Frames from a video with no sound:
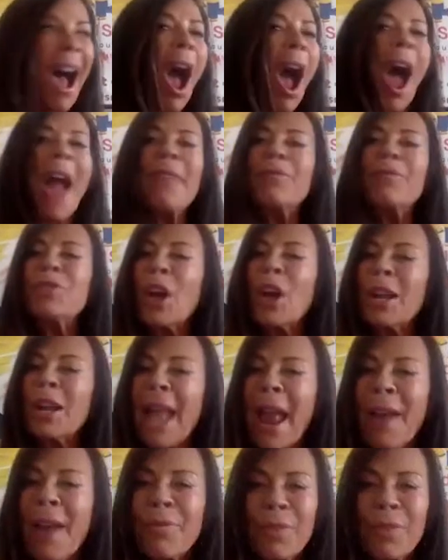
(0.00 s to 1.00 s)
I've done
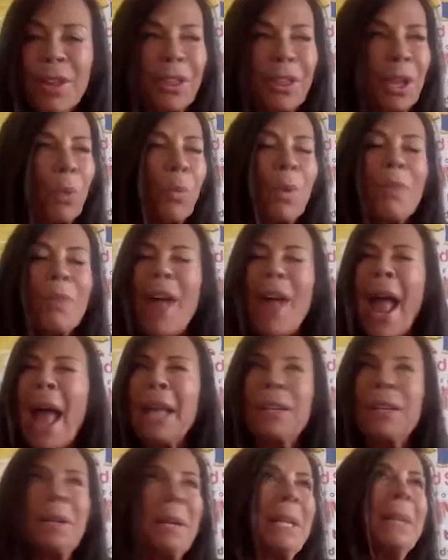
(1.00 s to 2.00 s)
everything. We've
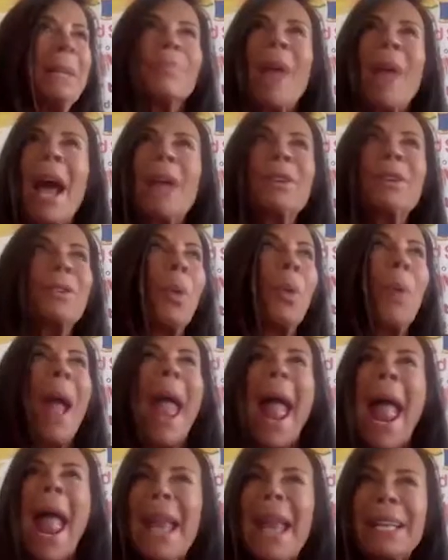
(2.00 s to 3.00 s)
had, I don't know,
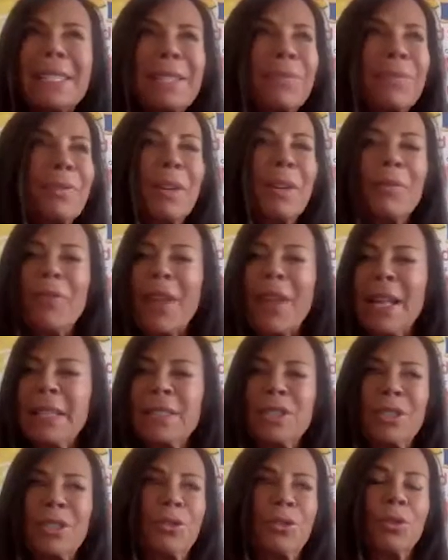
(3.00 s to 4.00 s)
8 different
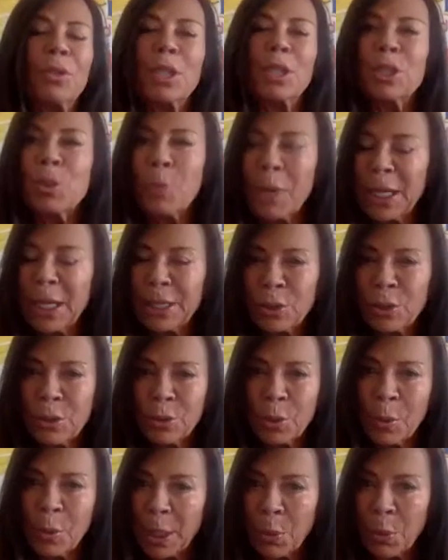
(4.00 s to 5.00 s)
events during
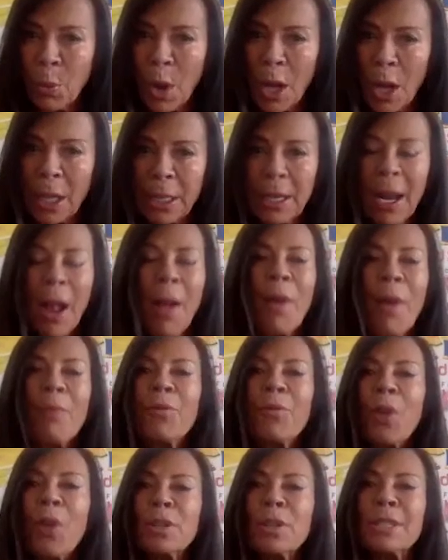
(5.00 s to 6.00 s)
2021
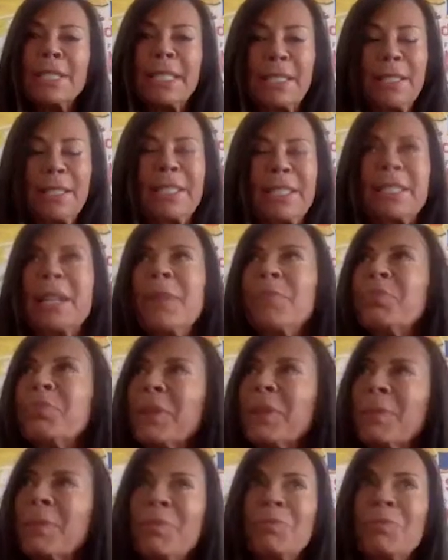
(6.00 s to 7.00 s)
versus
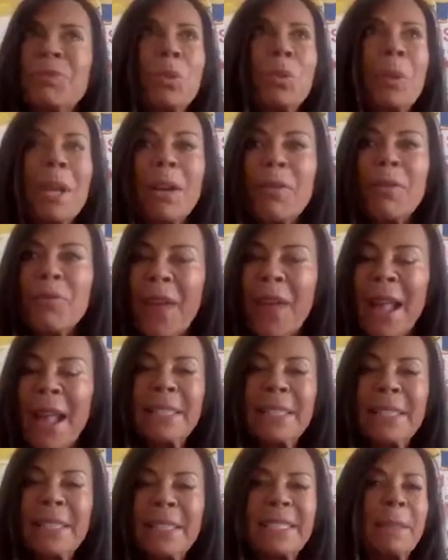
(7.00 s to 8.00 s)
doing
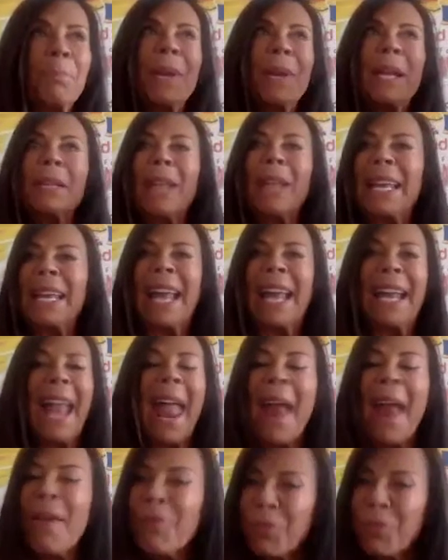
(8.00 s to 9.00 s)
events and being like
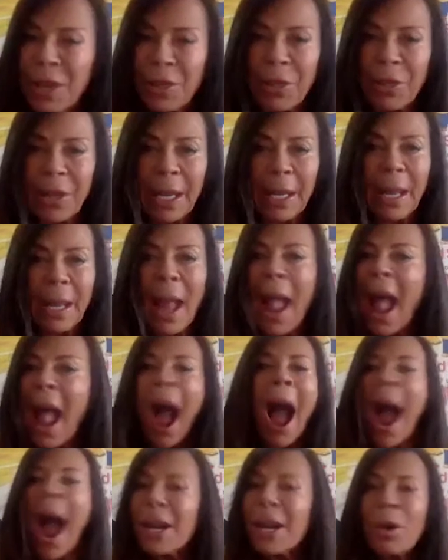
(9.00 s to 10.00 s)
at everything.
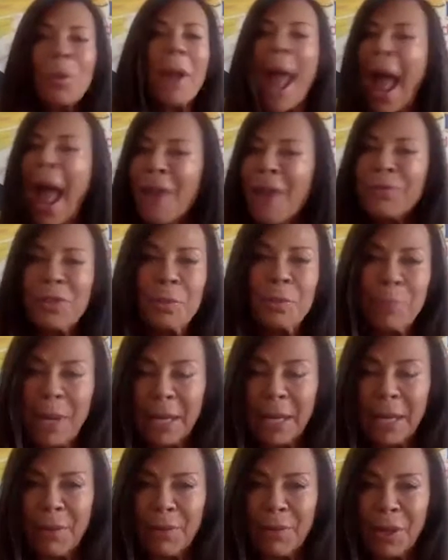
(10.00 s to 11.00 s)
I don't have to be
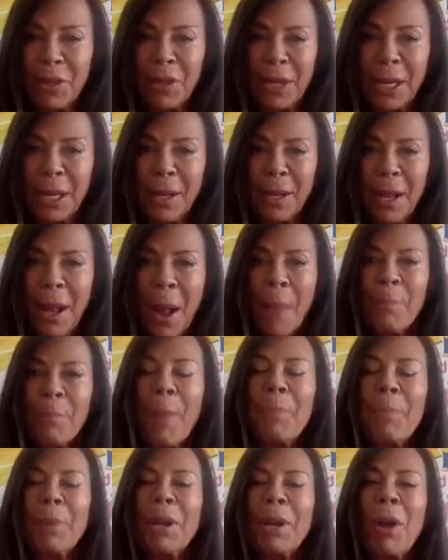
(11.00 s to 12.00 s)
at everything,
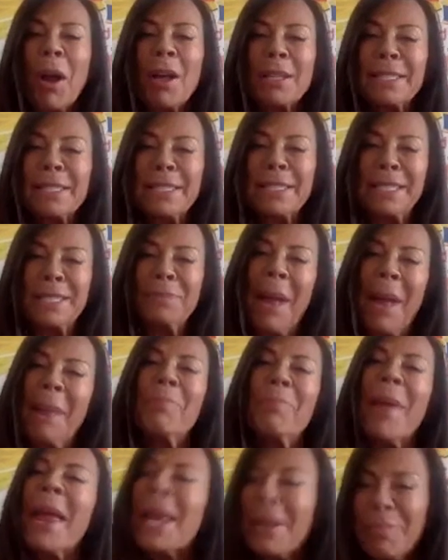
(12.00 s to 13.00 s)
but because it's my
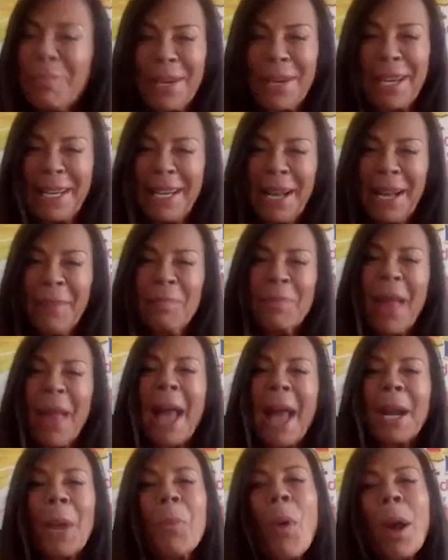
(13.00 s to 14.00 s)
baby
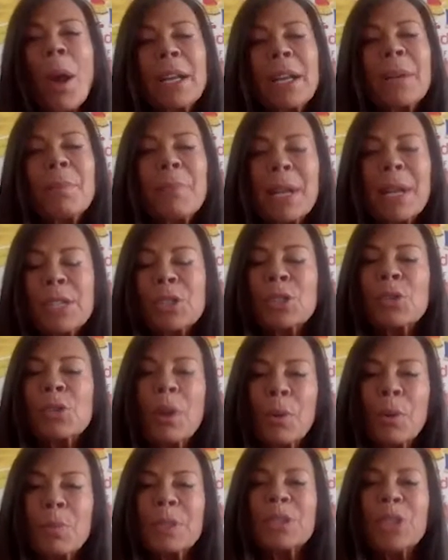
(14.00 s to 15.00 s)
and I wanted to make sure
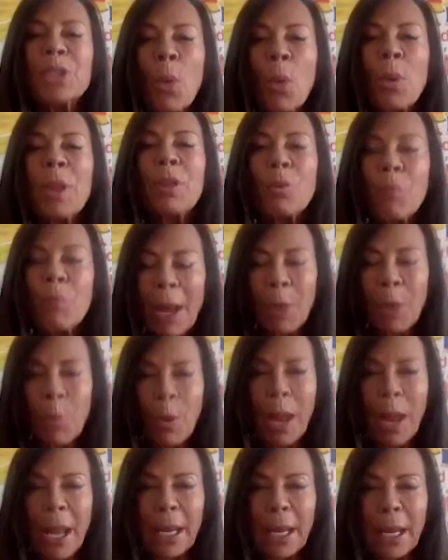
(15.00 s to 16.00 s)
it was going the right
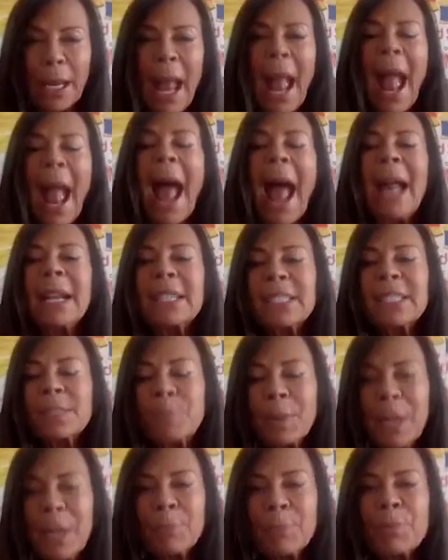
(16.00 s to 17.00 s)
way and it's
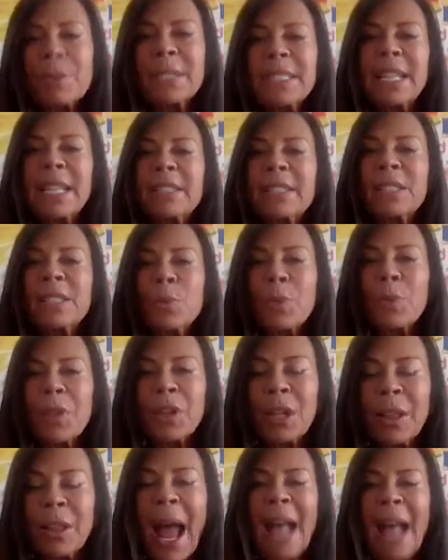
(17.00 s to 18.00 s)
being presented with
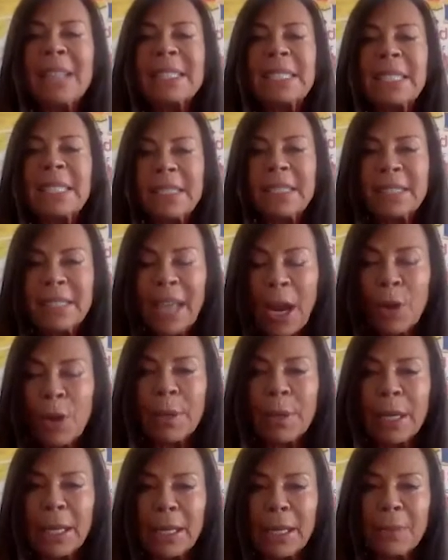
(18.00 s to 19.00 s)
class and
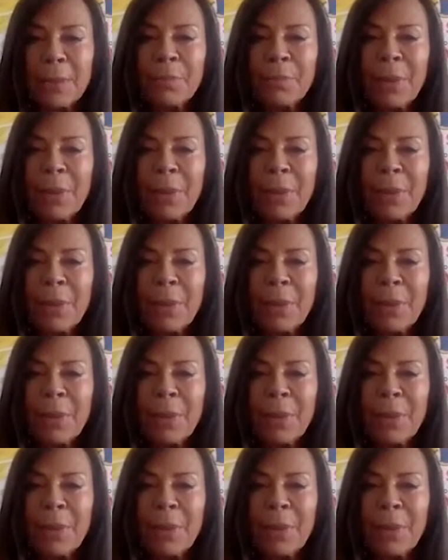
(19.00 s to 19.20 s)
integrity